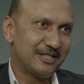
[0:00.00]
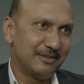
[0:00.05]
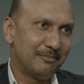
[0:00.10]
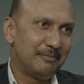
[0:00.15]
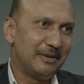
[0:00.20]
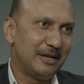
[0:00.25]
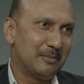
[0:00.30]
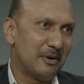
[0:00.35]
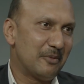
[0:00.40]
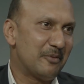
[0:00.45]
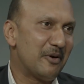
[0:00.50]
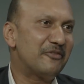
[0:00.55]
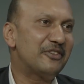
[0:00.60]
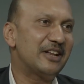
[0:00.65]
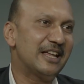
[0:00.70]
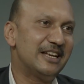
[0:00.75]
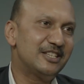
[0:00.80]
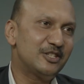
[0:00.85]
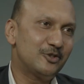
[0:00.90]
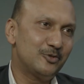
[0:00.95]
a minimum of
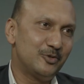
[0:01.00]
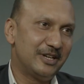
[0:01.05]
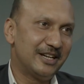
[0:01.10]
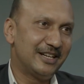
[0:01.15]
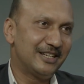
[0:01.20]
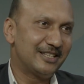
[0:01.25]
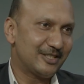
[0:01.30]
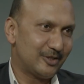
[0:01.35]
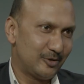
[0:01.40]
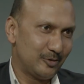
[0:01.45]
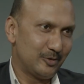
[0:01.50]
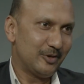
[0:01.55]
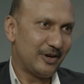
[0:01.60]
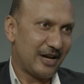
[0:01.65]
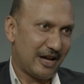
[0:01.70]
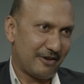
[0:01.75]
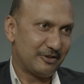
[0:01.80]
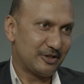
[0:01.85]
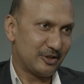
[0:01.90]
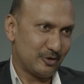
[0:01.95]
10 students to
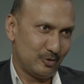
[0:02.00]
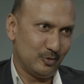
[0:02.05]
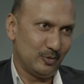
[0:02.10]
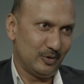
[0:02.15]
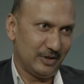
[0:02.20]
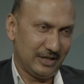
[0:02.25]
have a school.